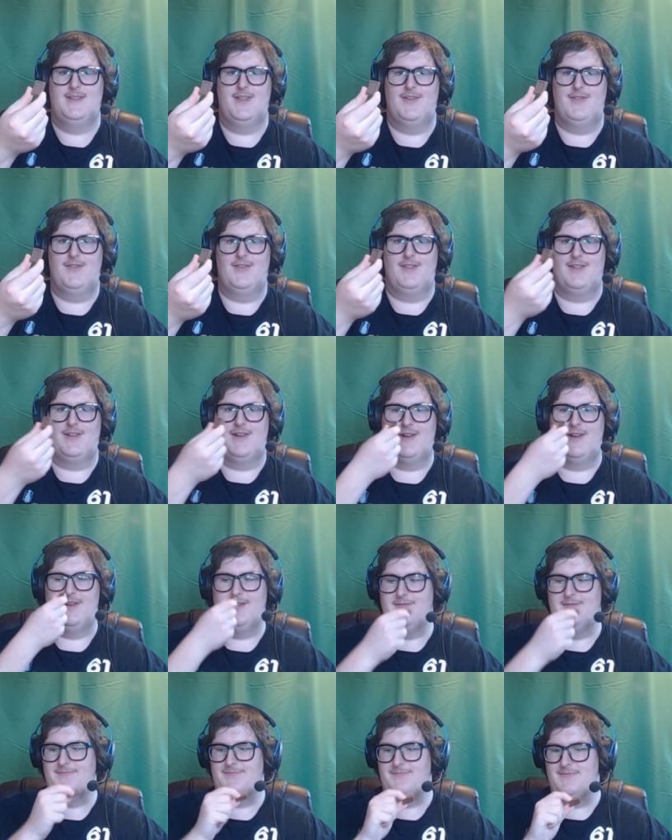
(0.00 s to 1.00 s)
Law,
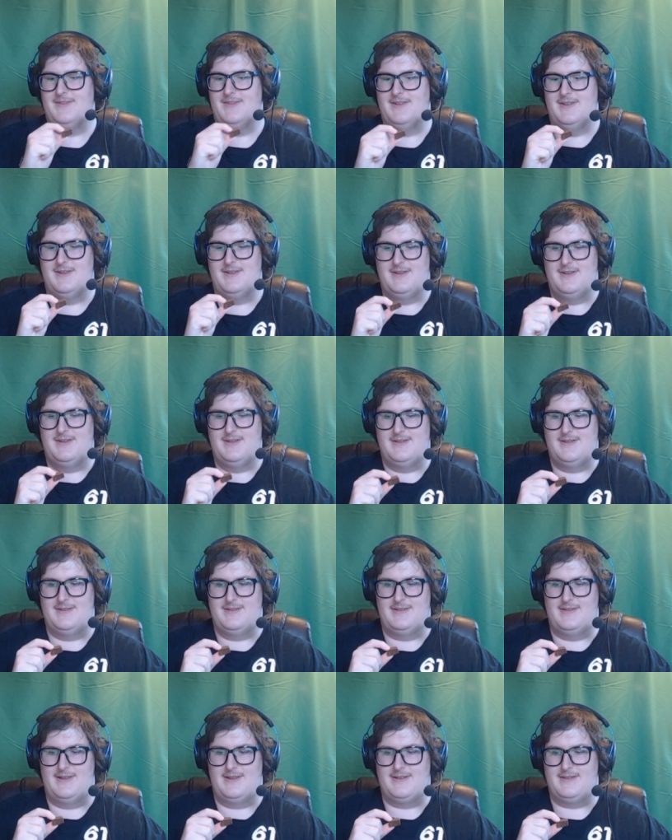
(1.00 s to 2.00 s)

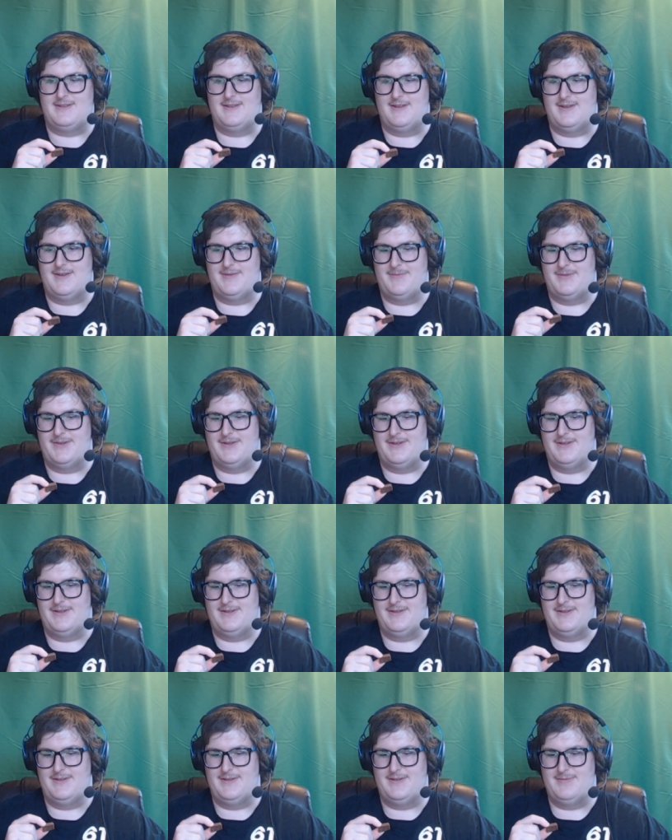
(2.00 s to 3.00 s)
and that's um,
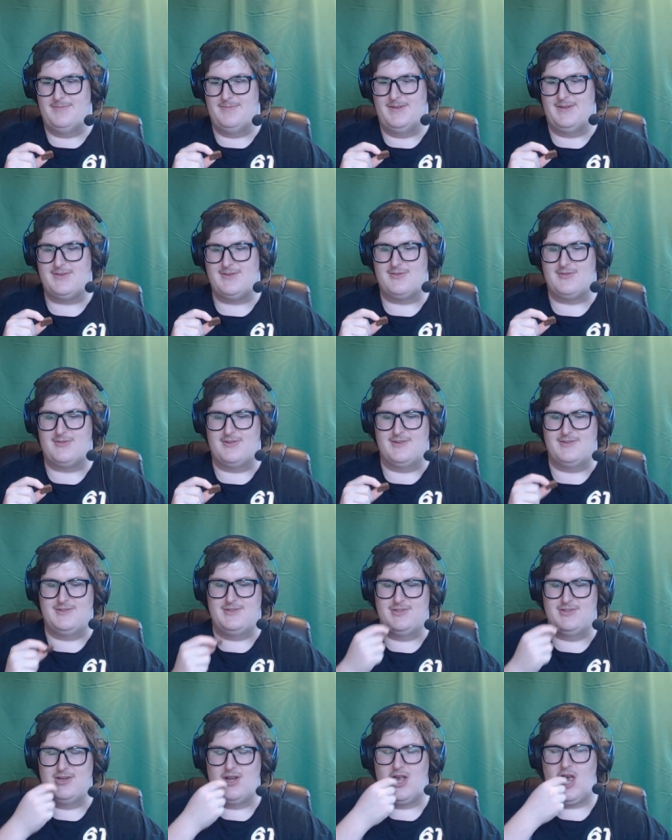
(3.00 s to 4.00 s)
uh, Milk
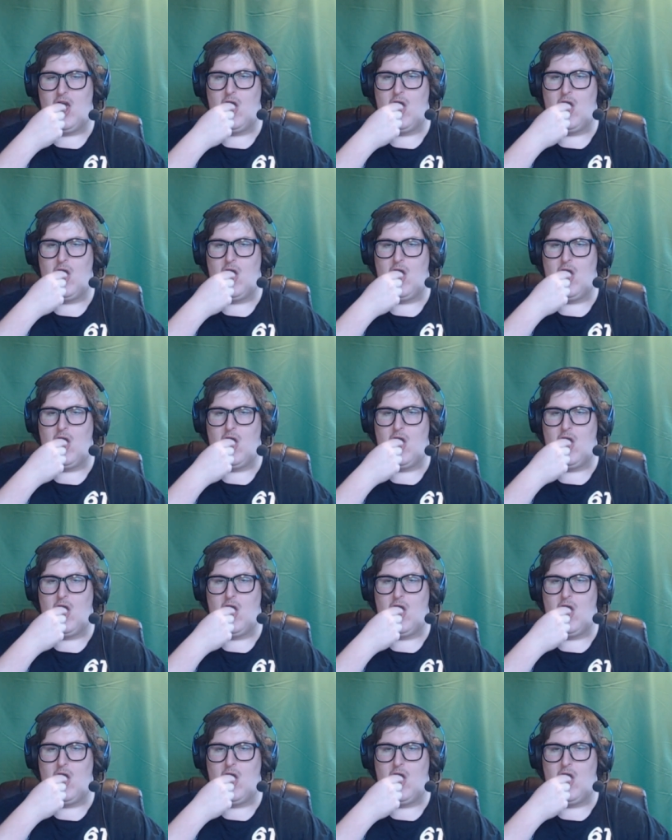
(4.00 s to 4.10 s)
Crunch.